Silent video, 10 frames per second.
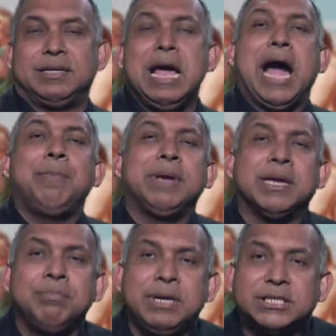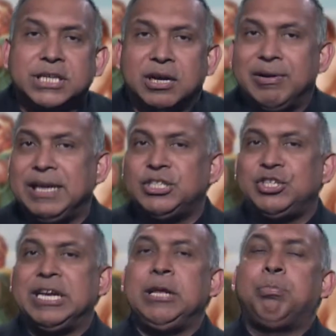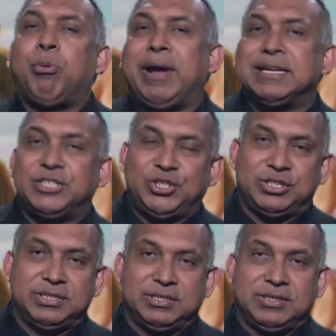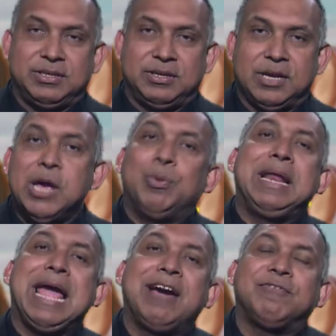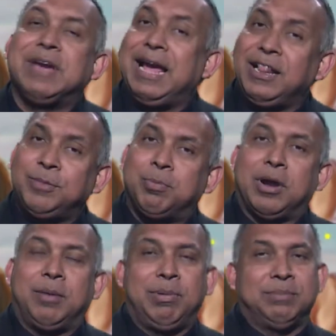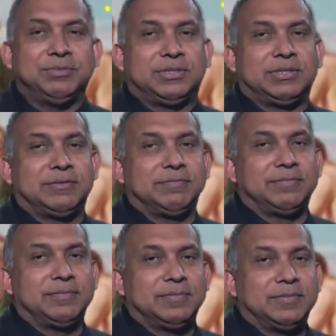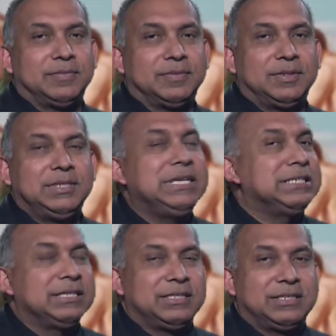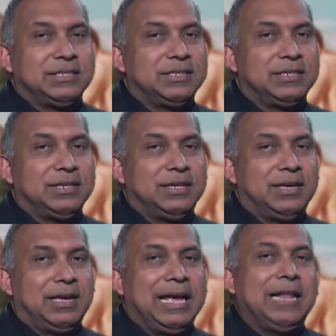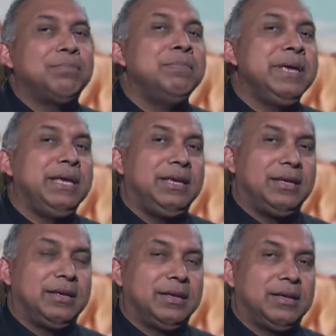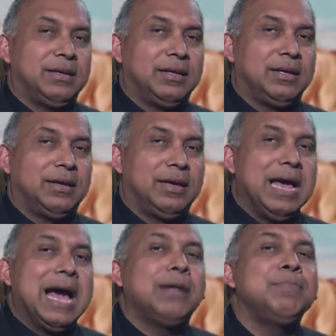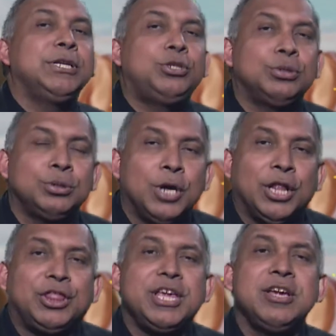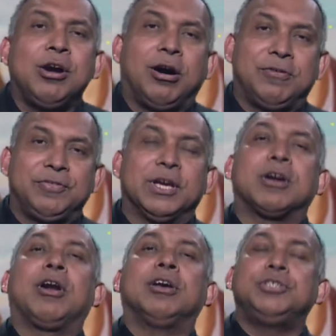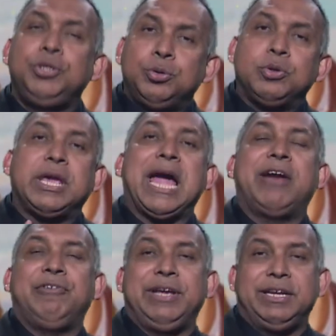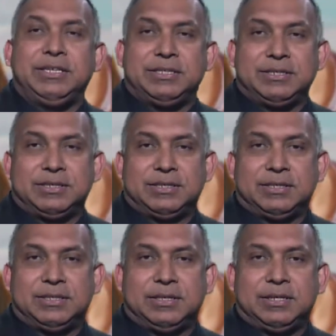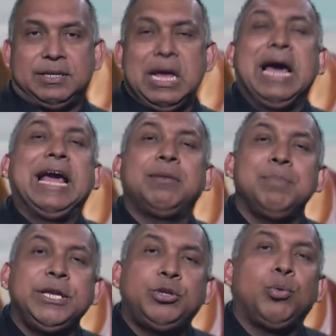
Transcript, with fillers: I become discouraged and depressed when I have health problems. Jesus, help me. Help me to think of the cross you carried. Help me to